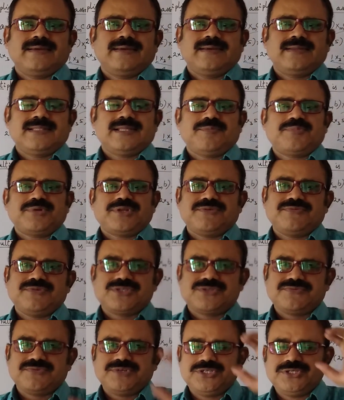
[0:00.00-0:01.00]
In the
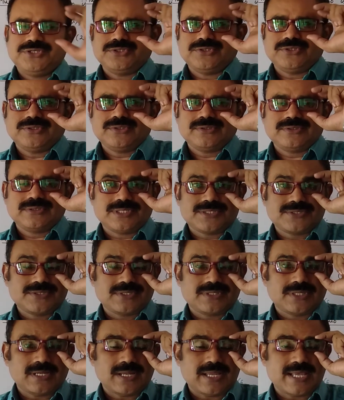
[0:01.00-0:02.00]
previous video, that's
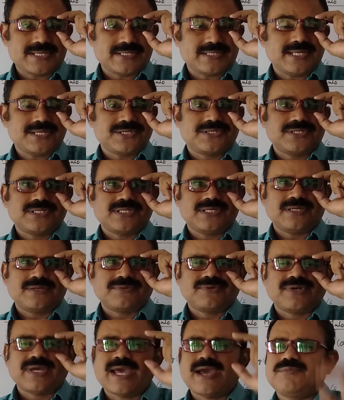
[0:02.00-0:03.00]
in the last lecture,
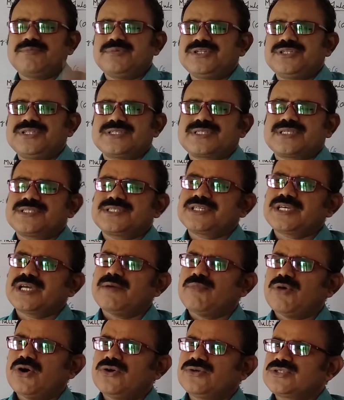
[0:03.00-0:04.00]
we have been discussing
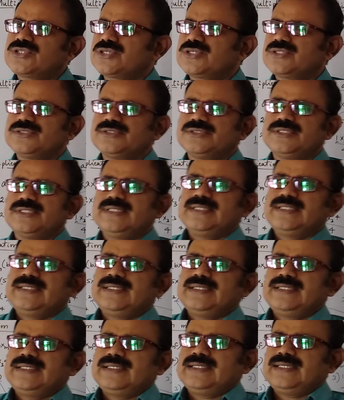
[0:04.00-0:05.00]
about
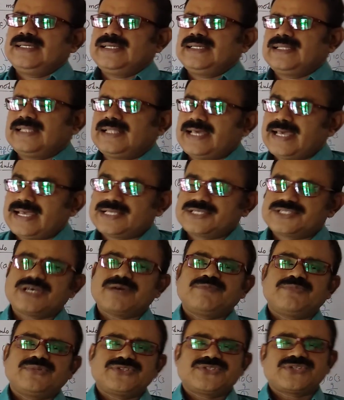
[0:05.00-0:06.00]
the
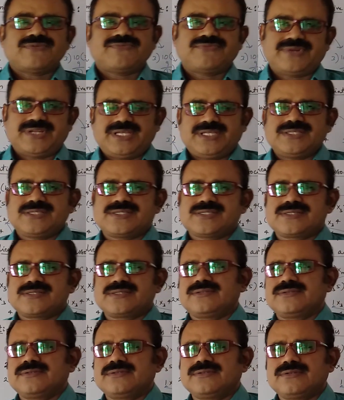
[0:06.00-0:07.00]
examples of rings.
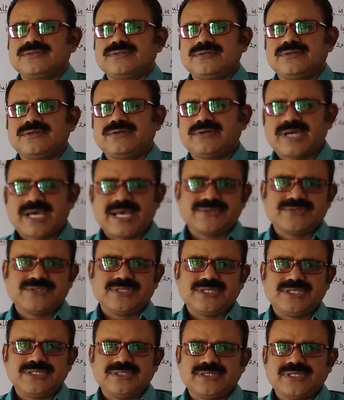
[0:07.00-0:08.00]
We have
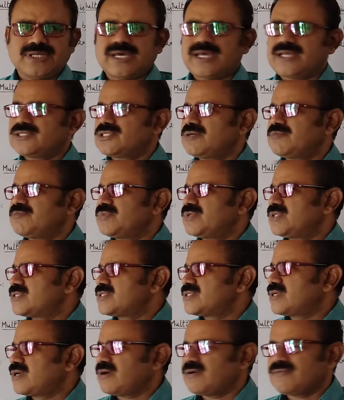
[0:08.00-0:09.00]
seen the
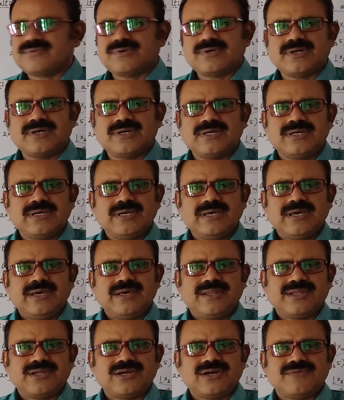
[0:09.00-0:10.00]
examples of
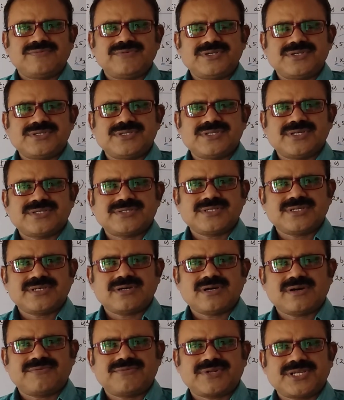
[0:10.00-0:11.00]
ring of integers,
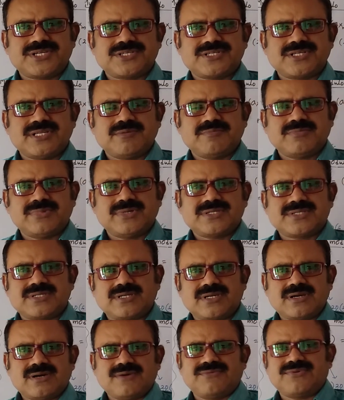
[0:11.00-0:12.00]
ring of rational numbers,
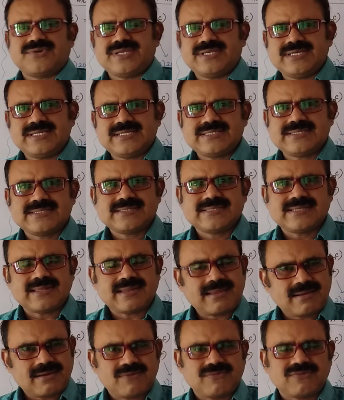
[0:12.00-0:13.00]
ring of reals,
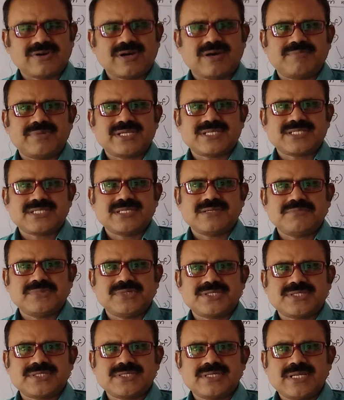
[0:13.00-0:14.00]
ring of complex
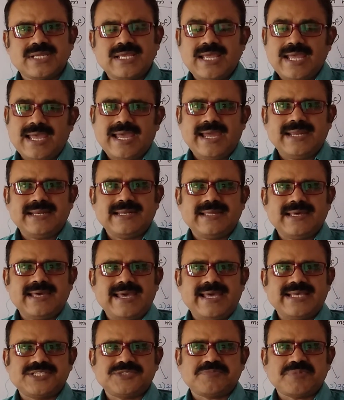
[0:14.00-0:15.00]
numbers, and
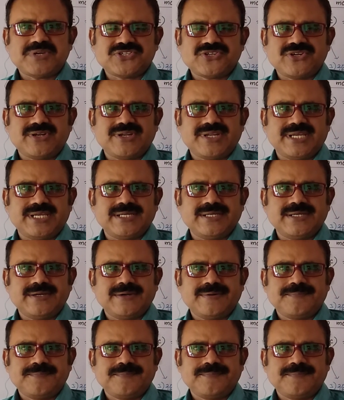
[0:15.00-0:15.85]
a special ring,